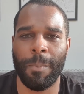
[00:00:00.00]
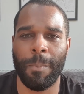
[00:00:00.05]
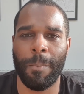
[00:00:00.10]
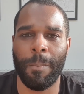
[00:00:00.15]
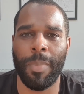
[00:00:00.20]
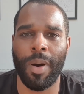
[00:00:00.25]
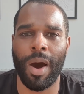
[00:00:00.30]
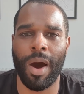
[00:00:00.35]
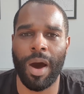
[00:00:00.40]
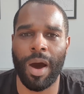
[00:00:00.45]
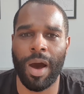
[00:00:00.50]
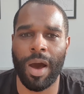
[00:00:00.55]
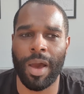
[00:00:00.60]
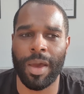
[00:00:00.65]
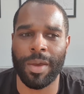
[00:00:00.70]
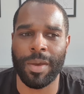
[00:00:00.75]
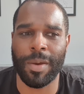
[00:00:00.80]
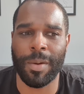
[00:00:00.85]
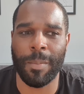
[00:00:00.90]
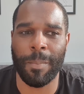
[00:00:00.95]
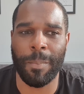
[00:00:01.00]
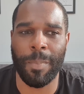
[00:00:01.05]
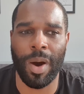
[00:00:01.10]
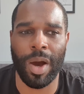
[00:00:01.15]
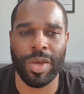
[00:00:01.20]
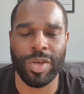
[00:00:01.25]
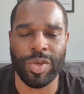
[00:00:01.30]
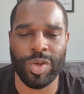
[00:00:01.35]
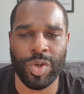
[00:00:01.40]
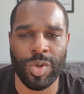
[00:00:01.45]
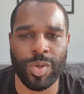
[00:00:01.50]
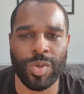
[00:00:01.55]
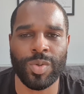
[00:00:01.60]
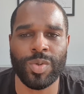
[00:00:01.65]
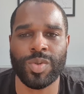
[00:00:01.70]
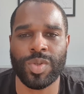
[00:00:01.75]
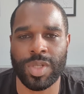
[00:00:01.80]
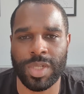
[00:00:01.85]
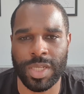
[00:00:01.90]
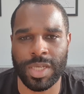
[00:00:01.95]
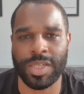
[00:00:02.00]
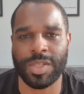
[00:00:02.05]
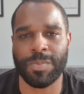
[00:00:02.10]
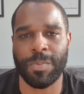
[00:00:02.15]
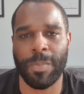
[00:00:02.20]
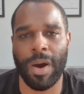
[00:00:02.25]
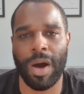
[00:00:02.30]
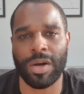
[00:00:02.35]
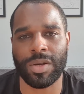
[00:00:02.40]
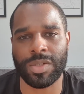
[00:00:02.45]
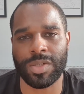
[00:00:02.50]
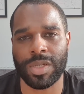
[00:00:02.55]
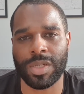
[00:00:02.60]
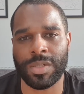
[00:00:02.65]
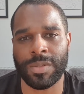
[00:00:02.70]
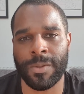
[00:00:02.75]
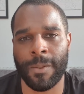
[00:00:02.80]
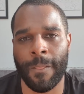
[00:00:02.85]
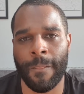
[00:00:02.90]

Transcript: by by using his boxing